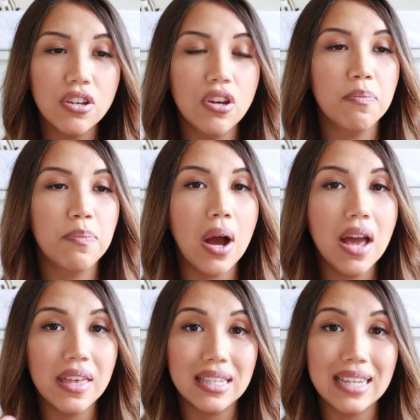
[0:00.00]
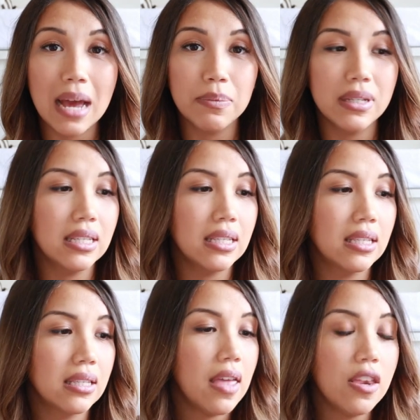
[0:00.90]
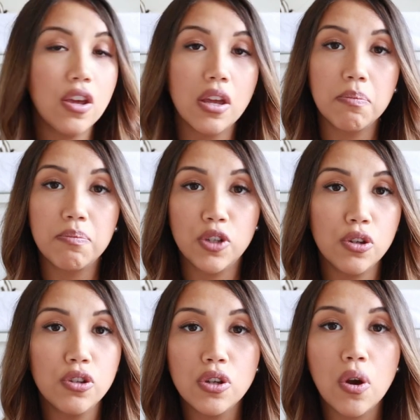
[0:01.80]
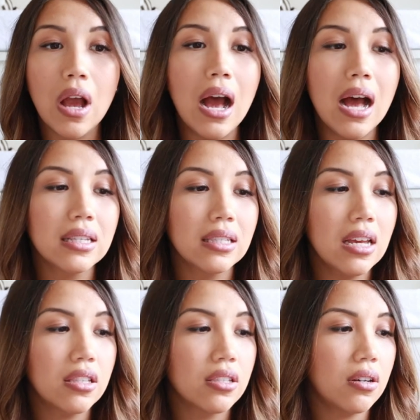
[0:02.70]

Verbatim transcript: So you could buy the adapters and then you can choose your car seat.